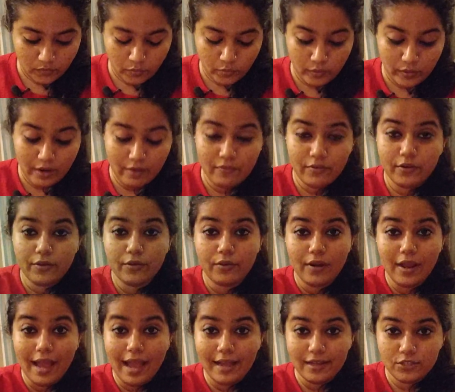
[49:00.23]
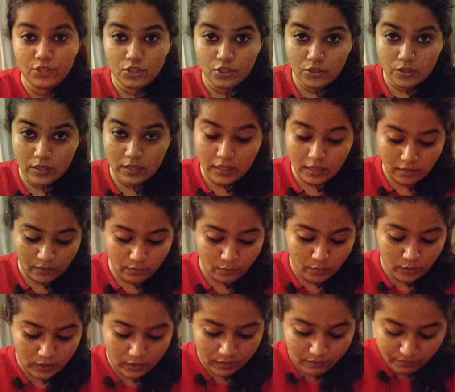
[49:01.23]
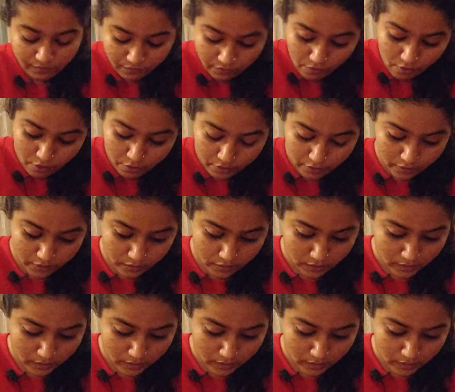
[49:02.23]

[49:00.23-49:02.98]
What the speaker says: whatever you're actually working for